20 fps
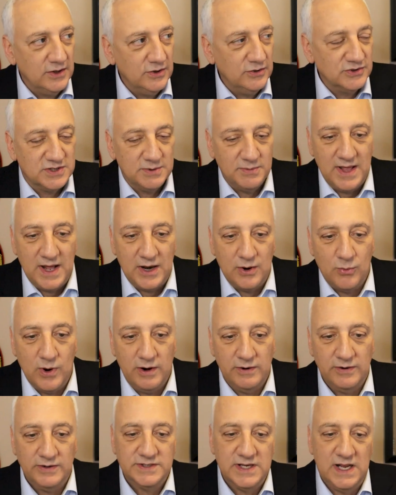lose some of that
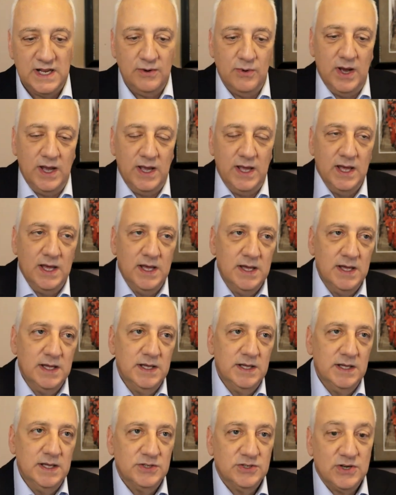awareness. Anyway,
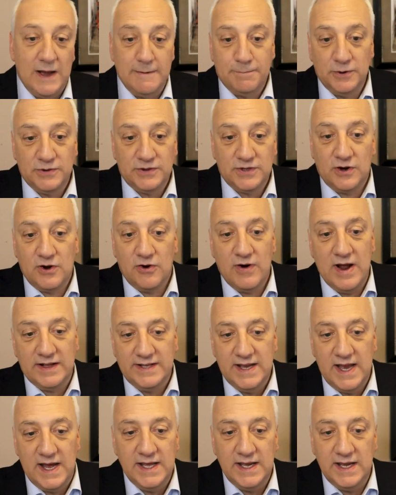so I put the
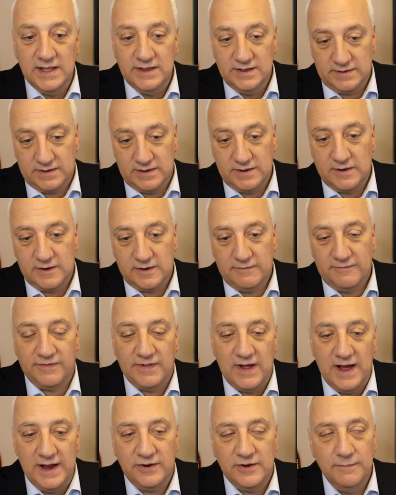correct heading in the
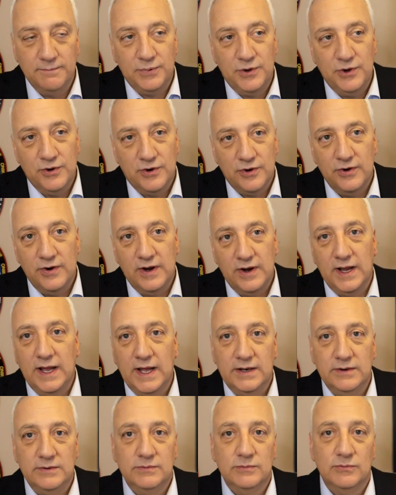flight computer
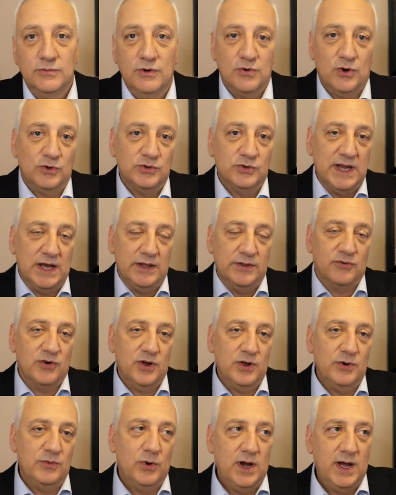and we rolled down the
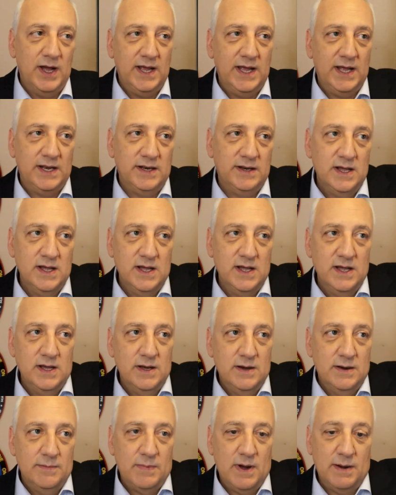runway and
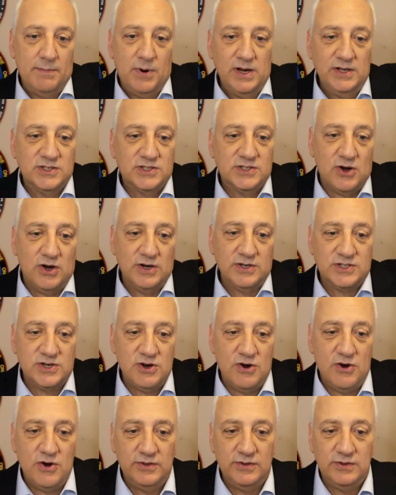my buddy
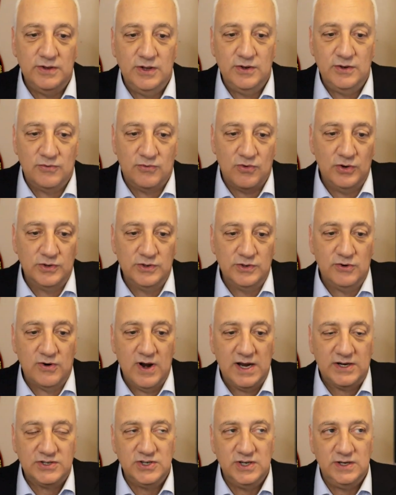starts turning in the wrong
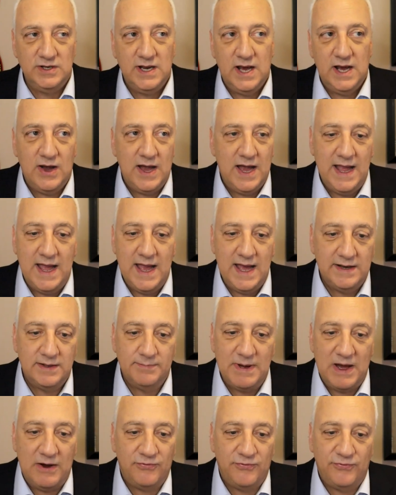direction. Now I
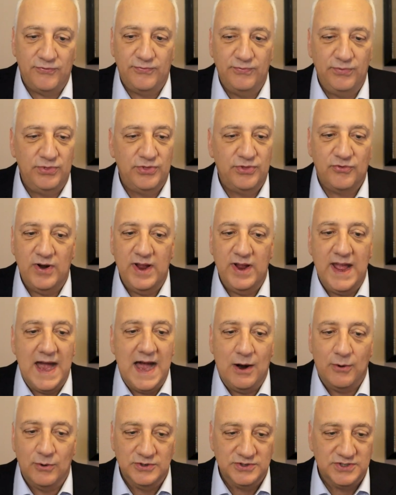had about three
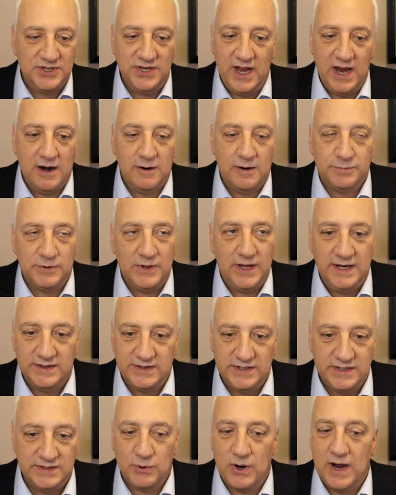hours in the
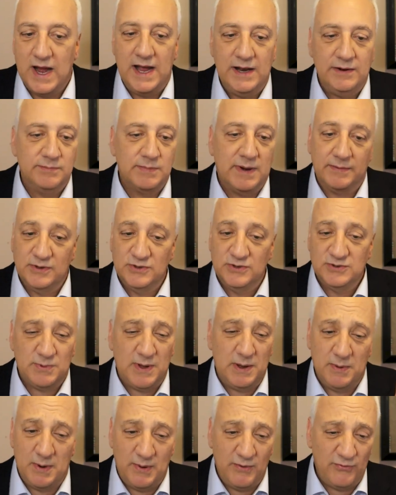airplane at this point. I had my this is
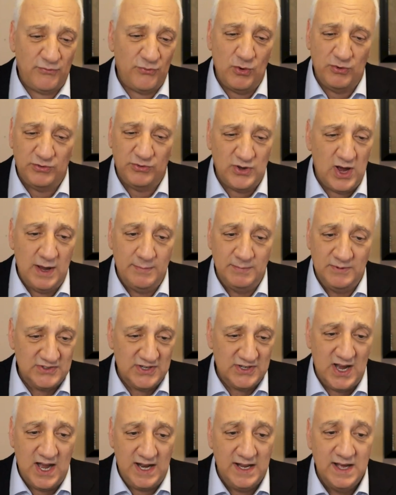probably my fourth time
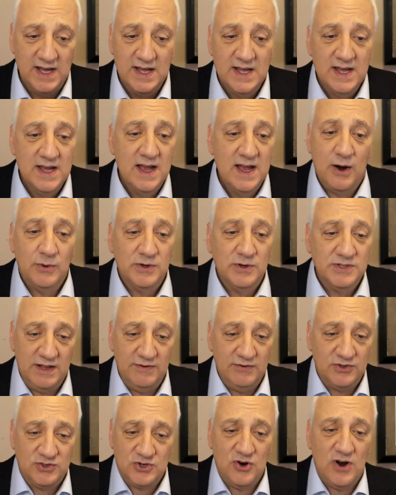inside. I
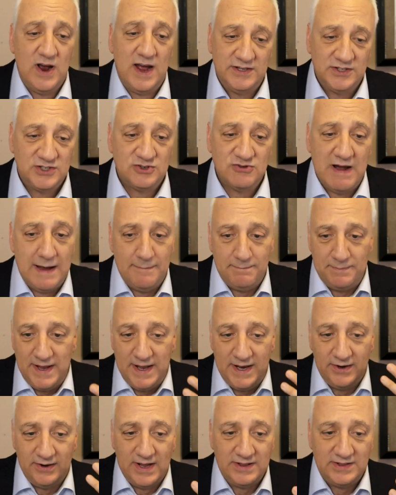wasn't even sure how to strap
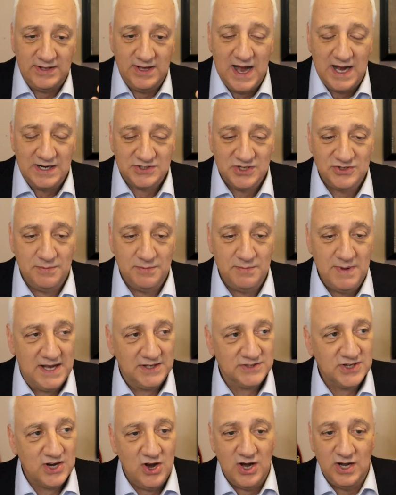in and get the oxygen
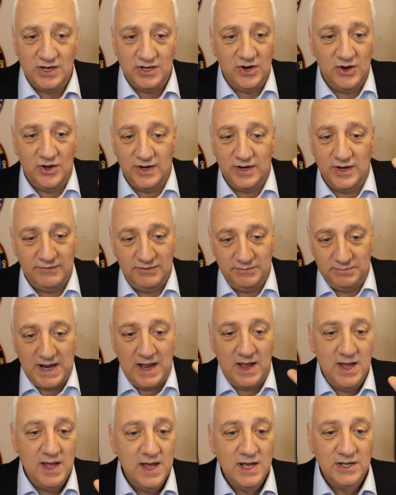mask on, you know, and
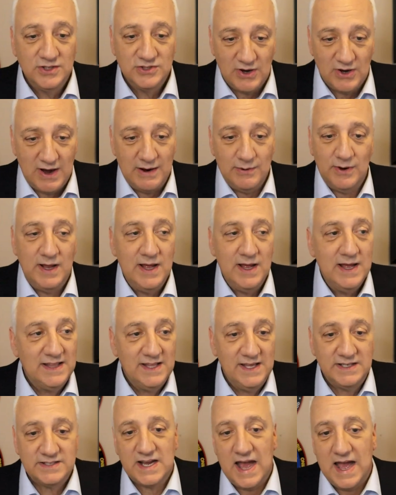everything. So I
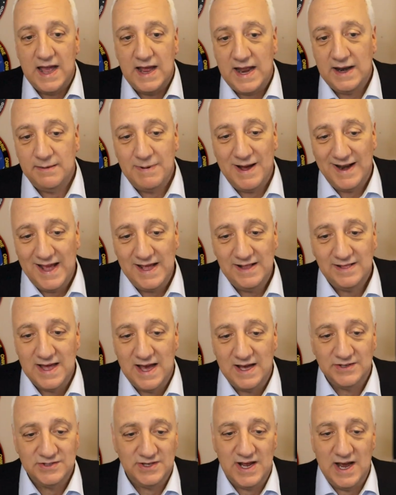this guy had about
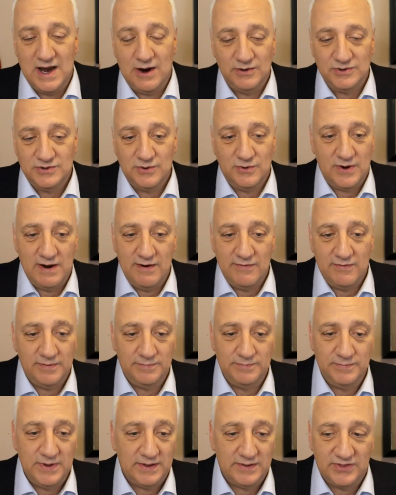eight thousand hours or
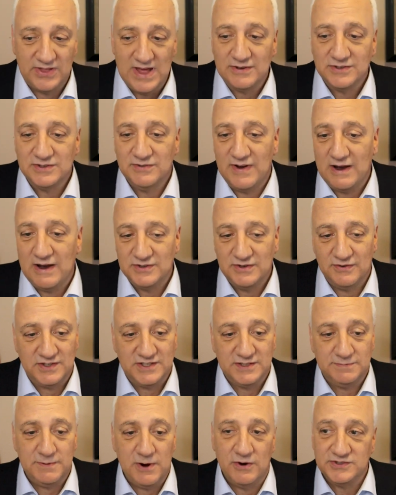whatever, you know, thousands of hours
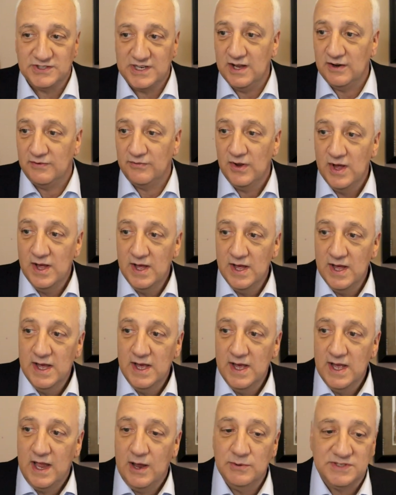of experience. He had
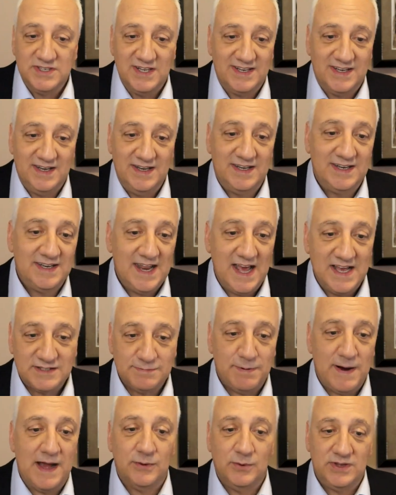he was a
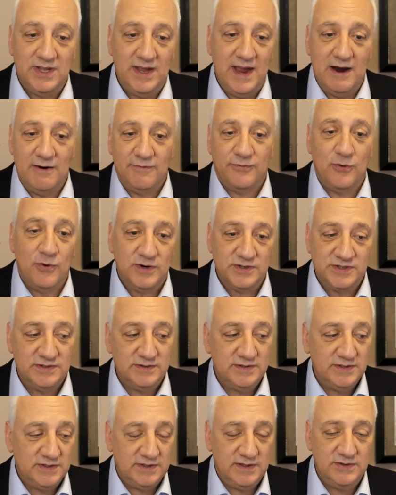test pilot with the Air
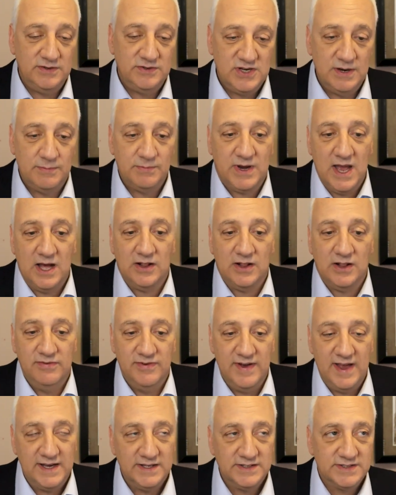Force. Jim Kelly
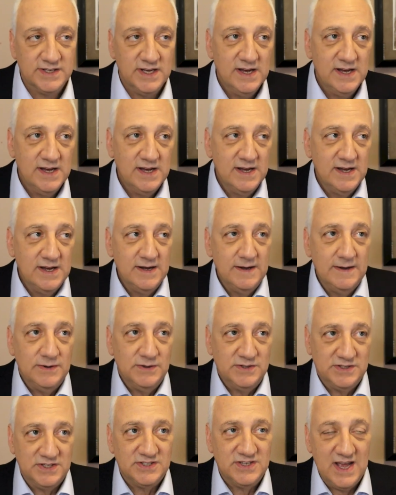Vegas
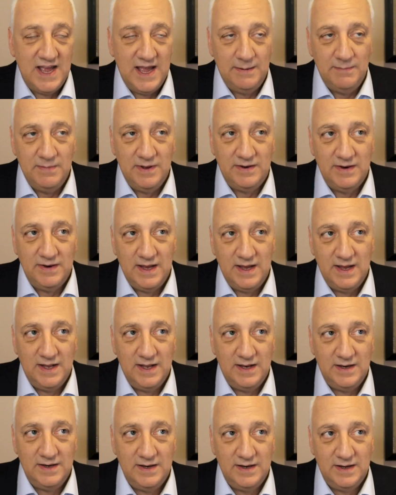was his name, and
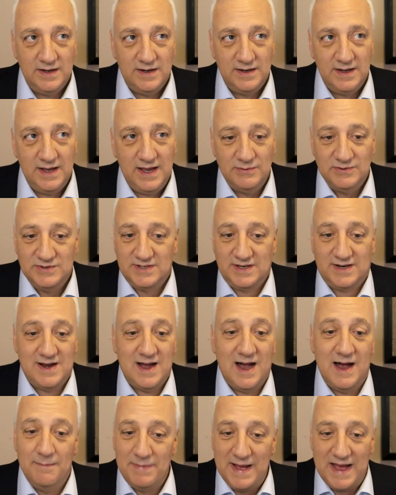and he was a
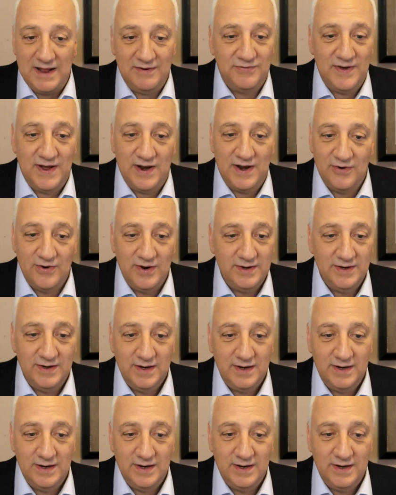combat veteran.